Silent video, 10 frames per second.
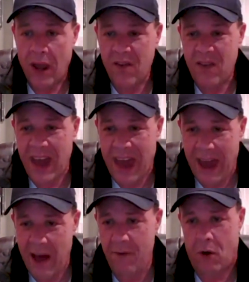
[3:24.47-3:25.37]
If
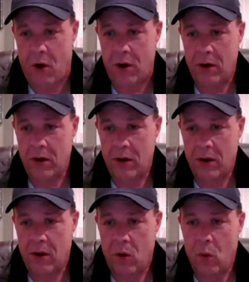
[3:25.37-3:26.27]
ever
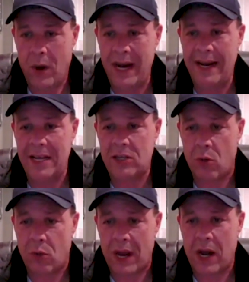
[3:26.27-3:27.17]
we need to
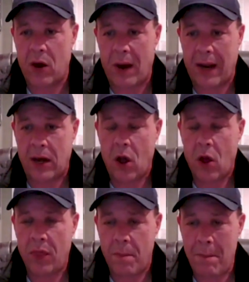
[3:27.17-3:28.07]
reiterate
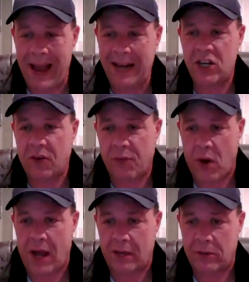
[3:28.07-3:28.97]
the magic
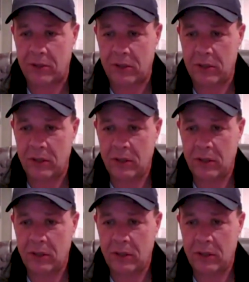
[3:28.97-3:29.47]
phrase